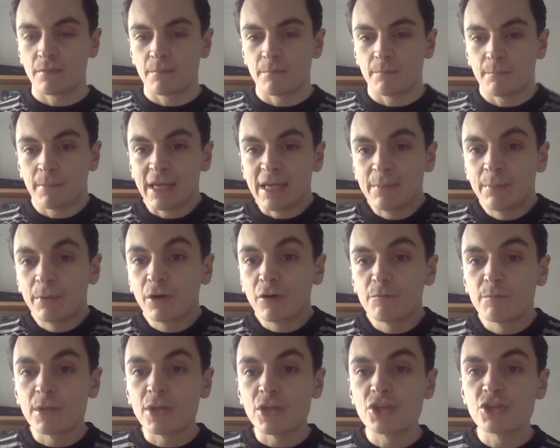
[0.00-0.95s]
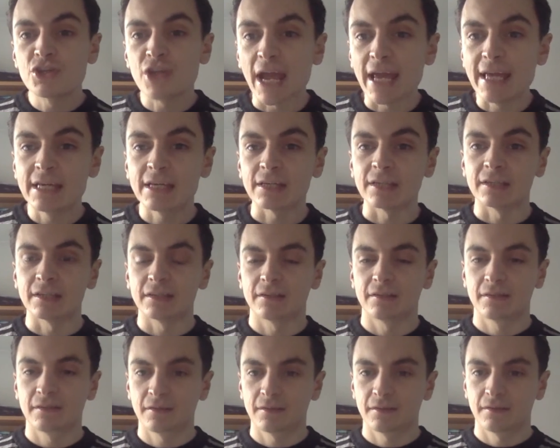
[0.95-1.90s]
People have been shaken.
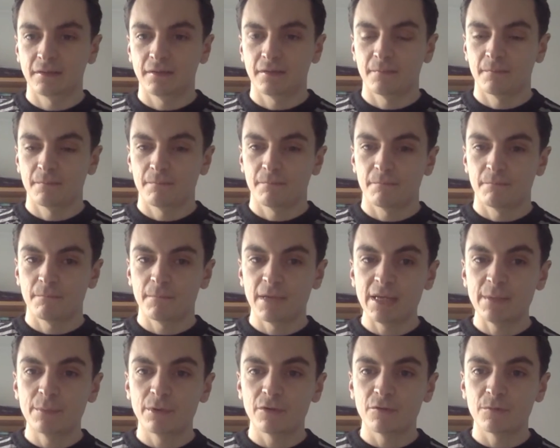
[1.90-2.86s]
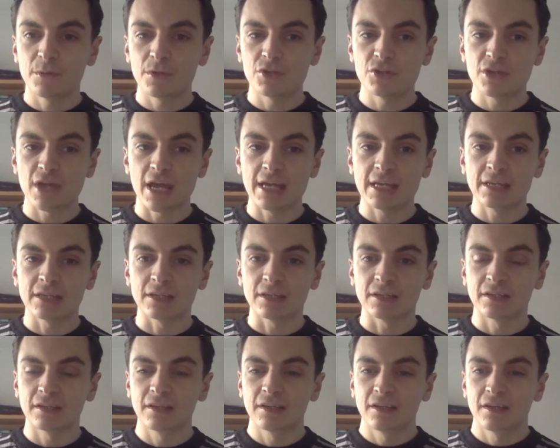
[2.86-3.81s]
People have been shaken.
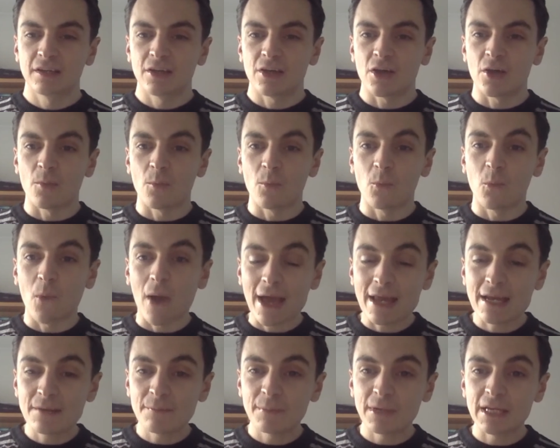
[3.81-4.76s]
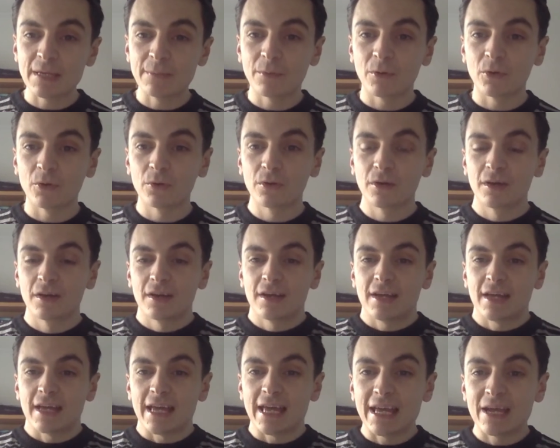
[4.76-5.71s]
And when people
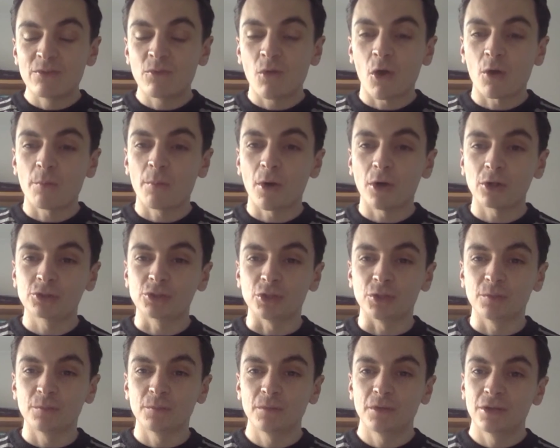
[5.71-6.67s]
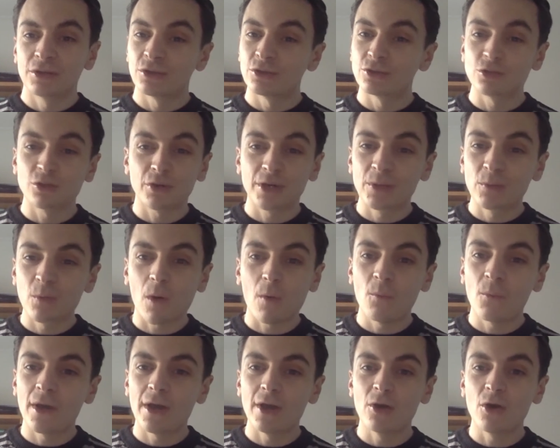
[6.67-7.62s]
hit rock bottom, there's only one
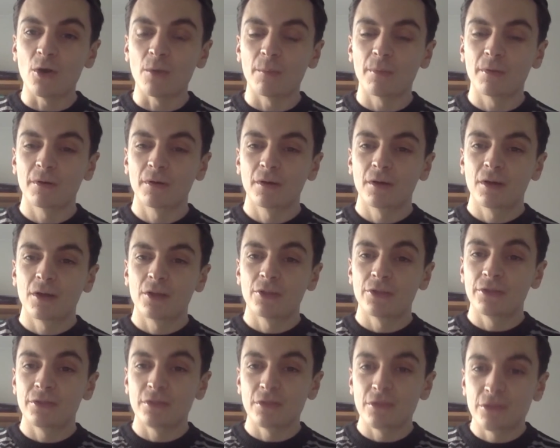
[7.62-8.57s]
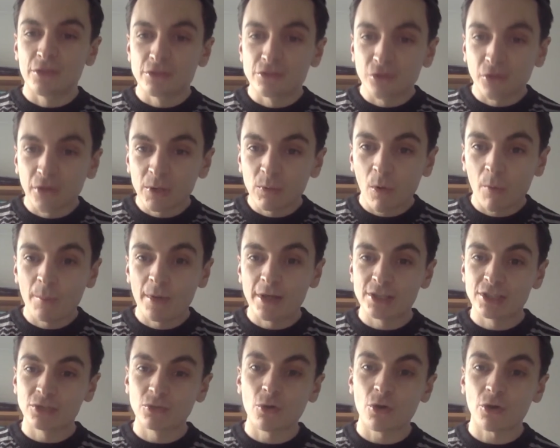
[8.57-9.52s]
way up. There's only one way
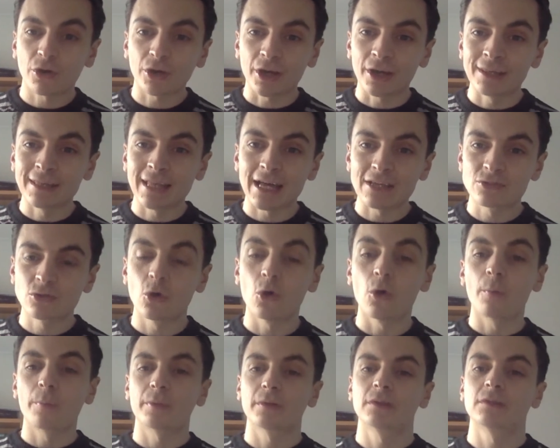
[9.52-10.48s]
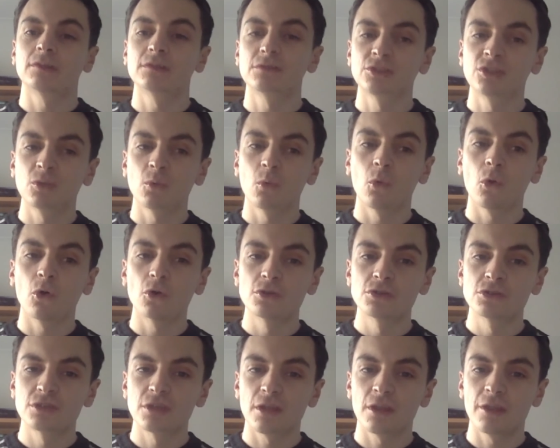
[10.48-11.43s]
to look, and that's up
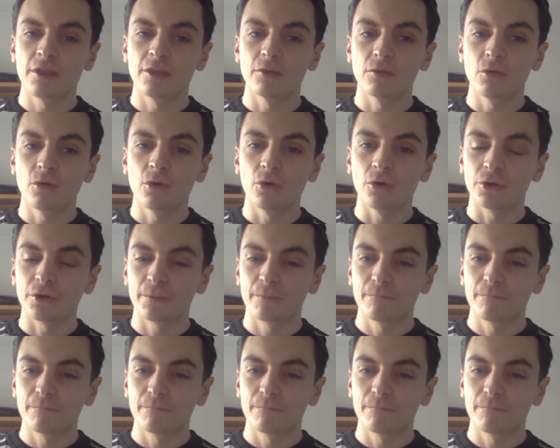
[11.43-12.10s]
towards the Lord.